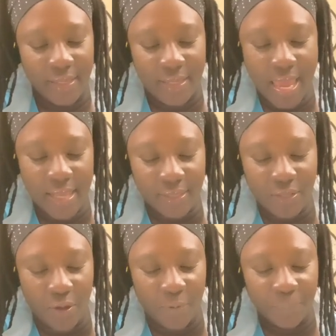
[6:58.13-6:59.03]
Yes,
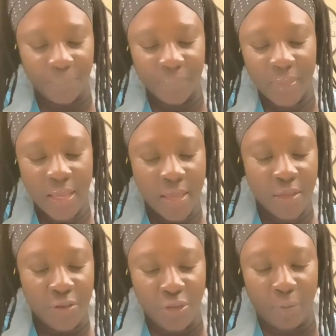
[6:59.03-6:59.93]
so
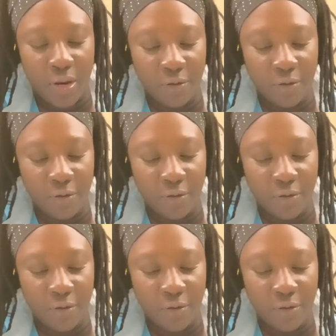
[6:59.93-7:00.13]
you want to